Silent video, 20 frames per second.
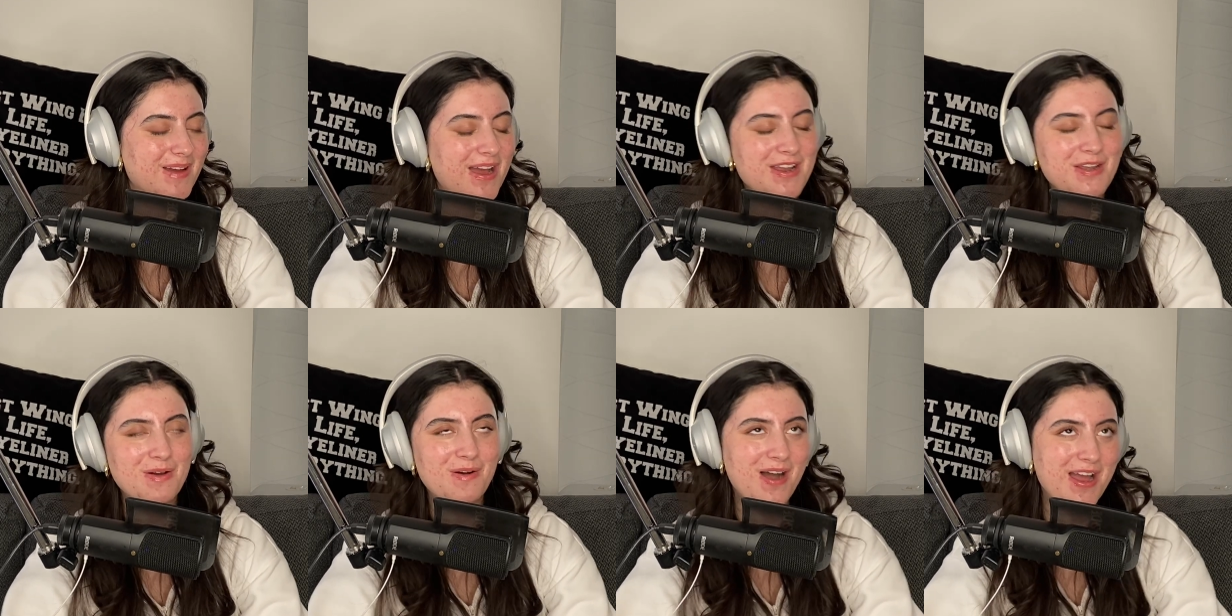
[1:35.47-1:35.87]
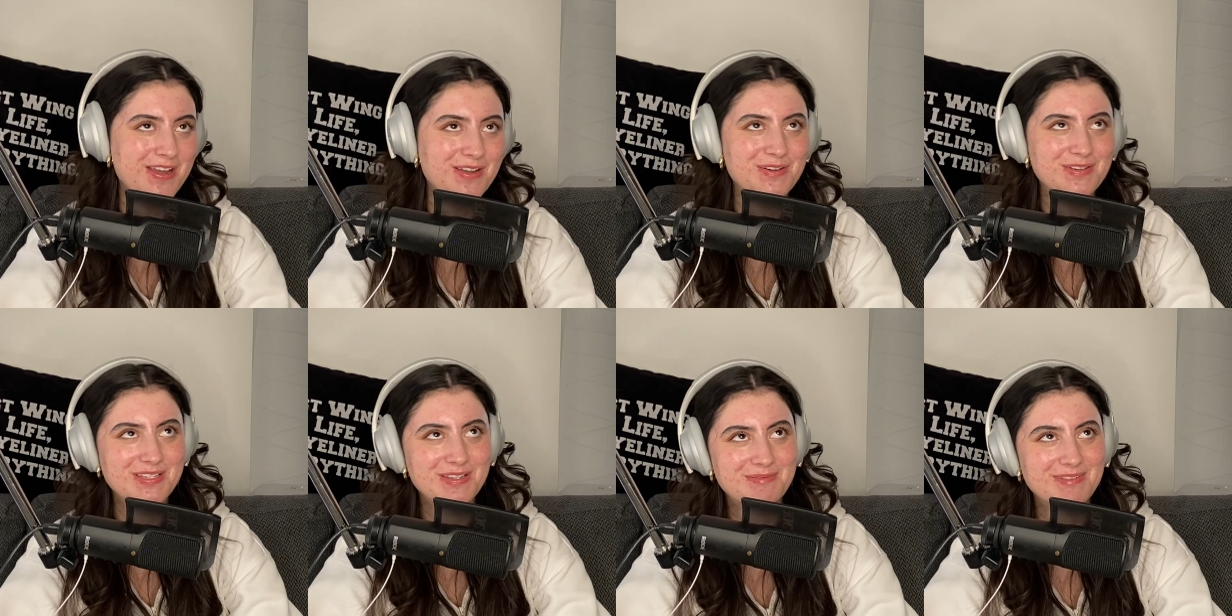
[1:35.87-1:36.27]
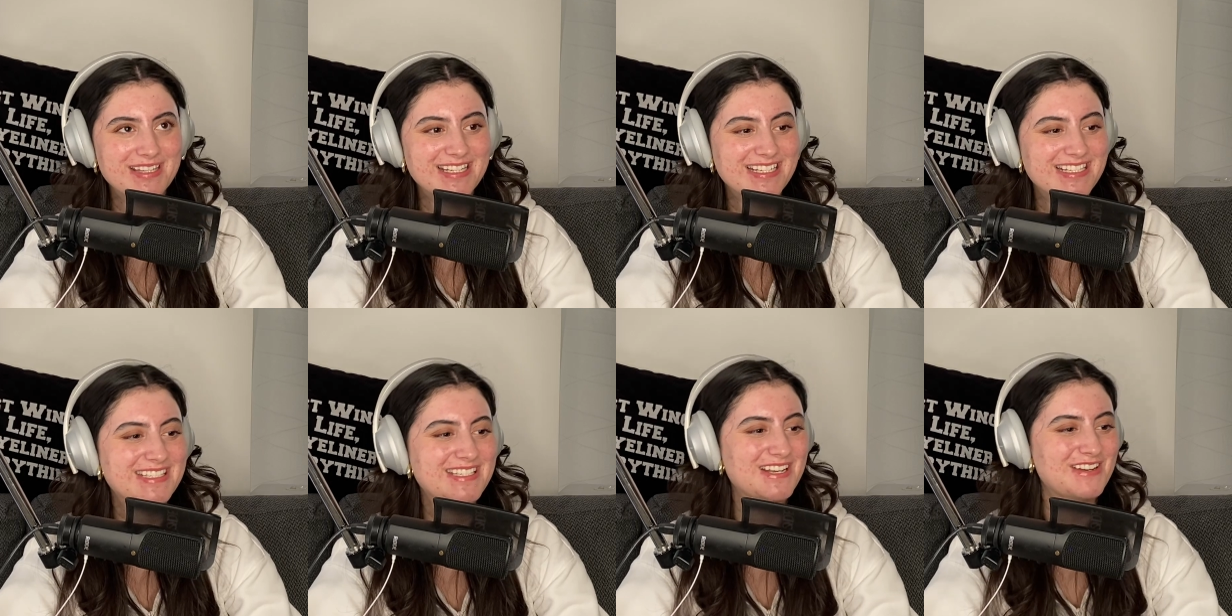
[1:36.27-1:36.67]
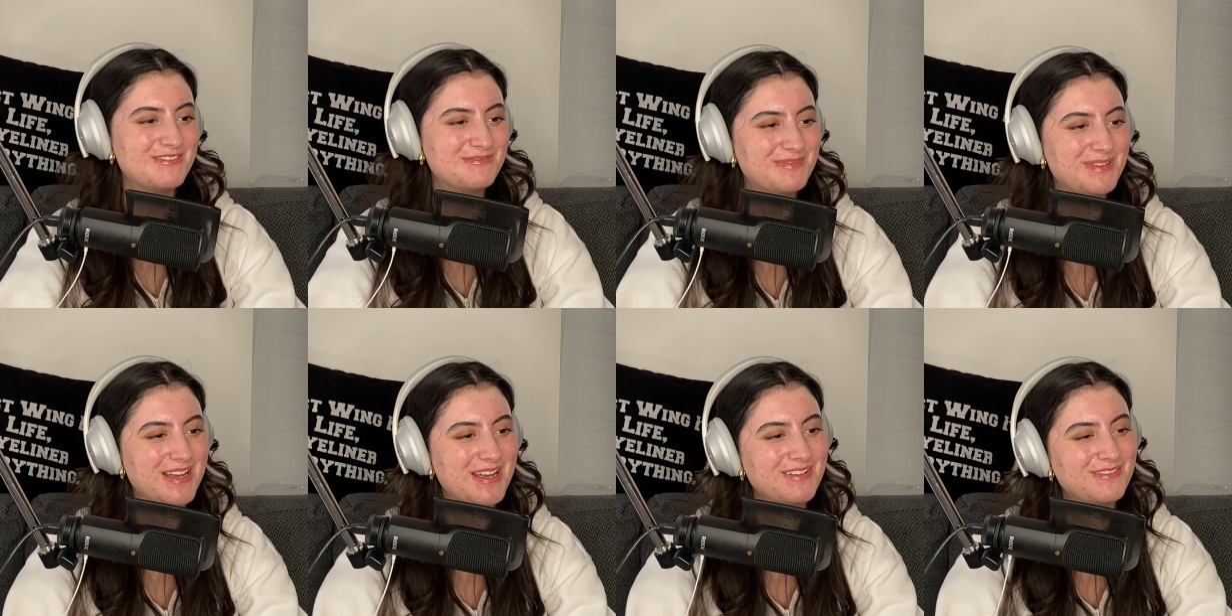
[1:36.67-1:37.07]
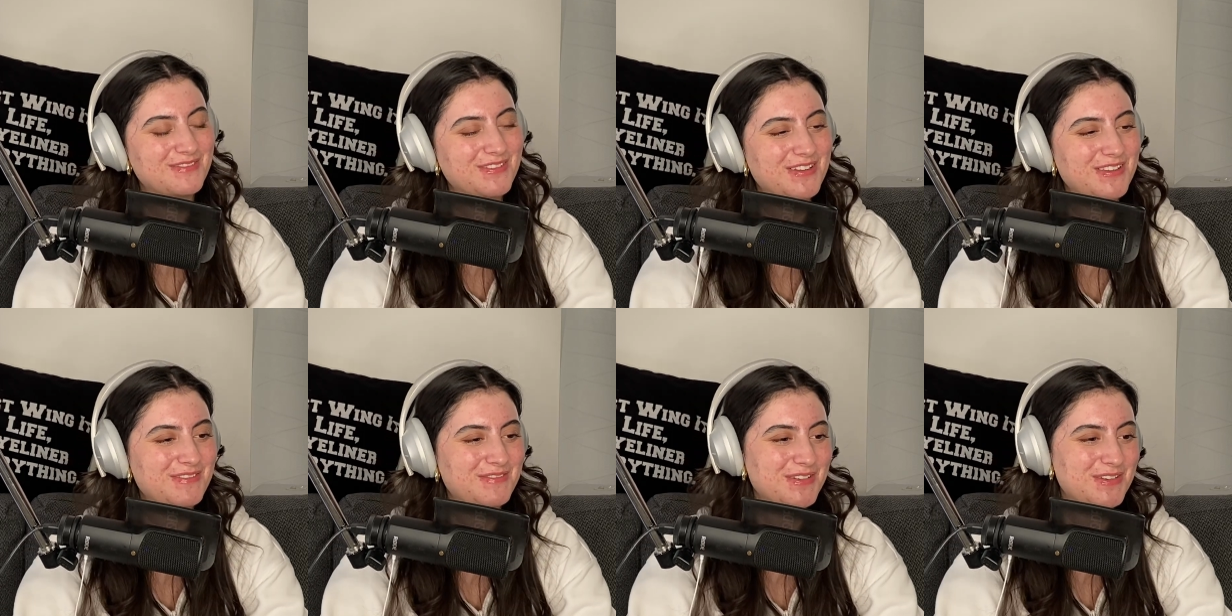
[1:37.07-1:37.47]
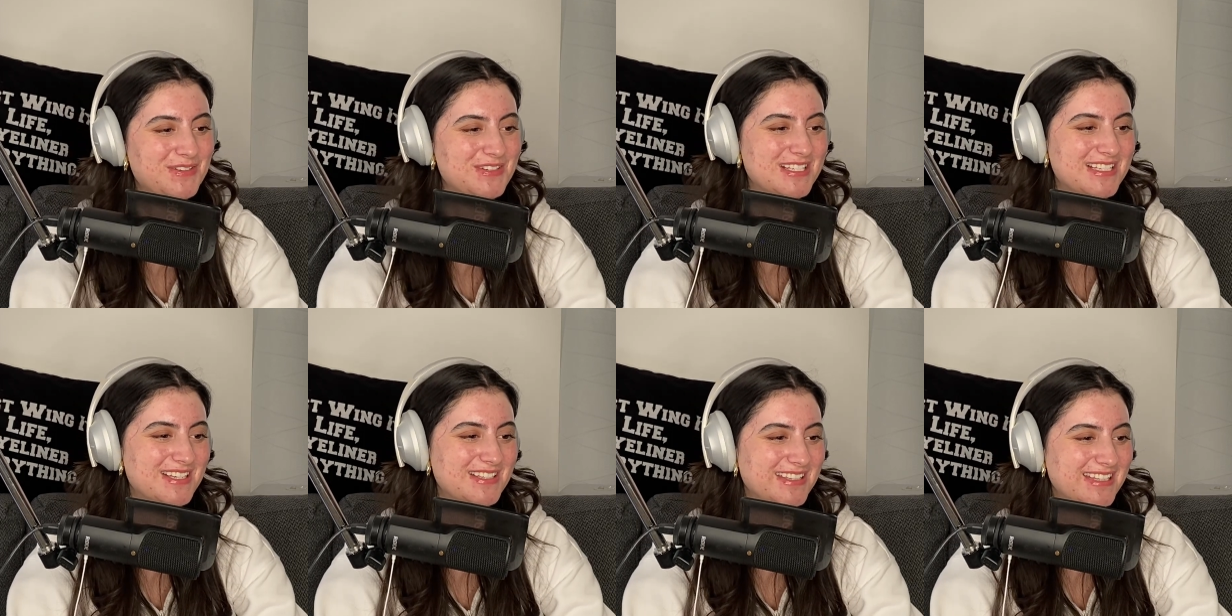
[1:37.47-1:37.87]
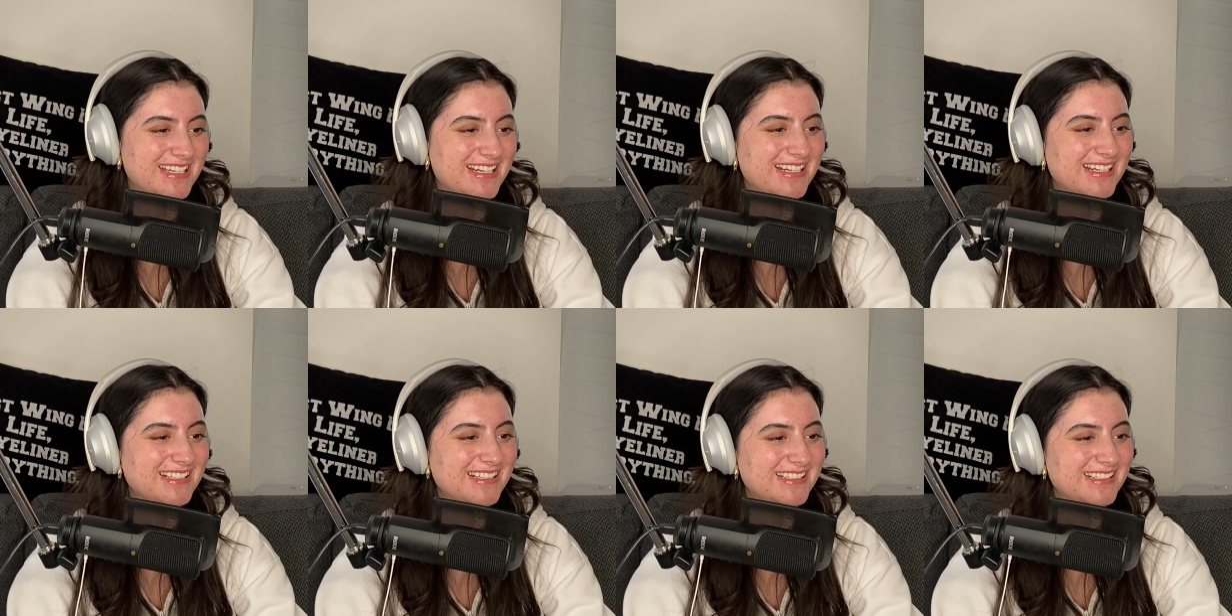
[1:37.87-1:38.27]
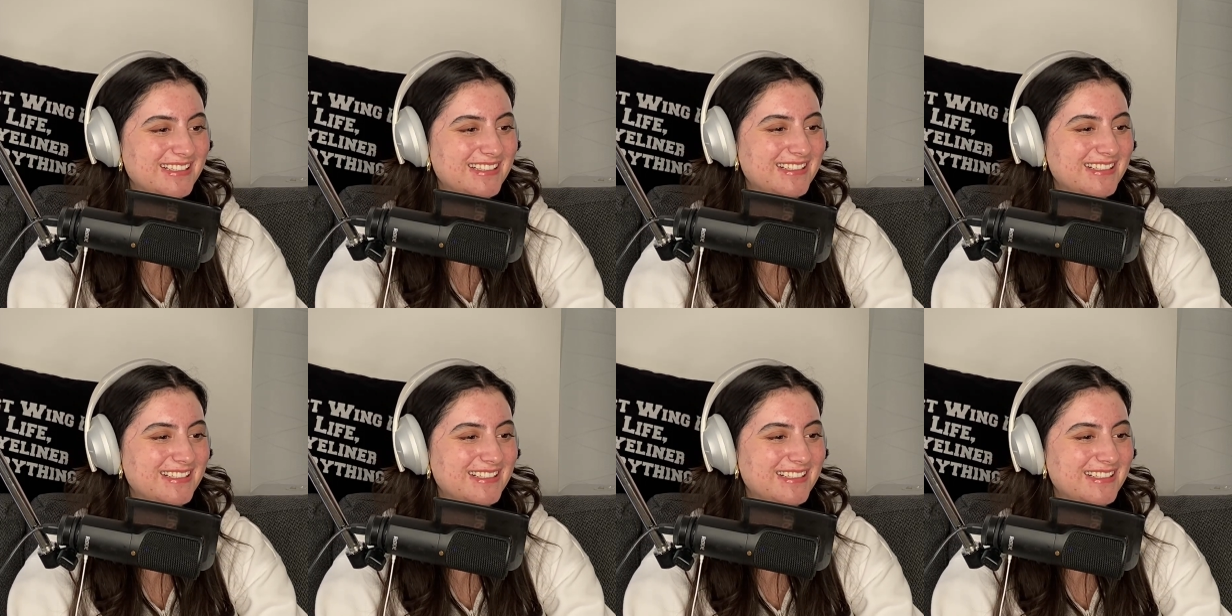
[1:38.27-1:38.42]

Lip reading: I know some of this stuff, but for the viewers out there.